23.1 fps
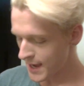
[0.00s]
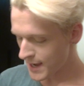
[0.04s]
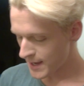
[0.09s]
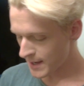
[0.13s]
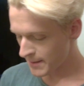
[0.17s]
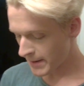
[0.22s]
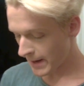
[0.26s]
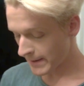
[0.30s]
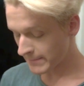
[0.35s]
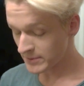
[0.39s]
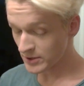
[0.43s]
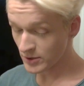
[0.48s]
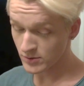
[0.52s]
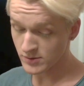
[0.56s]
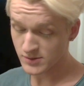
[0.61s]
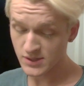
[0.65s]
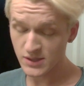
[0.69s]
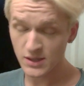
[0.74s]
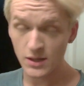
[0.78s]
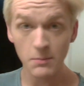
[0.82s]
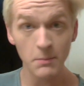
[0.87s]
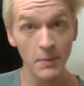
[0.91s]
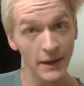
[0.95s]
Um, I'm new
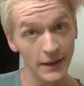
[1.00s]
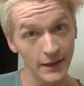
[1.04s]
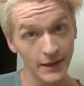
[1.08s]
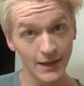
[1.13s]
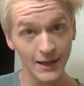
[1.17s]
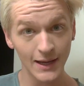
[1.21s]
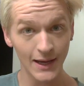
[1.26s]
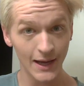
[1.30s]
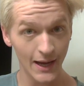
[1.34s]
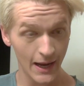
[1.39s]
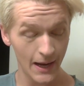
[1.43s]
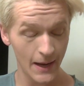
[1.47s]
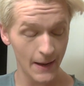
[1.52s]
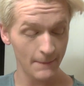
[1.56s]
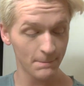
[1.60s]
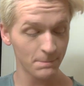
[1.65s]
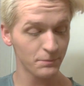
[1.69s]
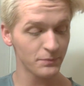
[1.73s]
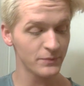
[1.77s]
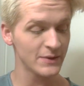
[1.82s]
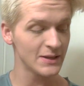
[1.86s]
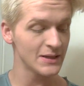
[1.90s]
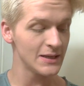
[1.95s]
to the baking
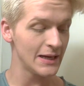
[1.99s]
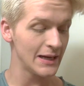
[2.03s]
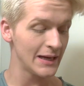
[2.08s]
game,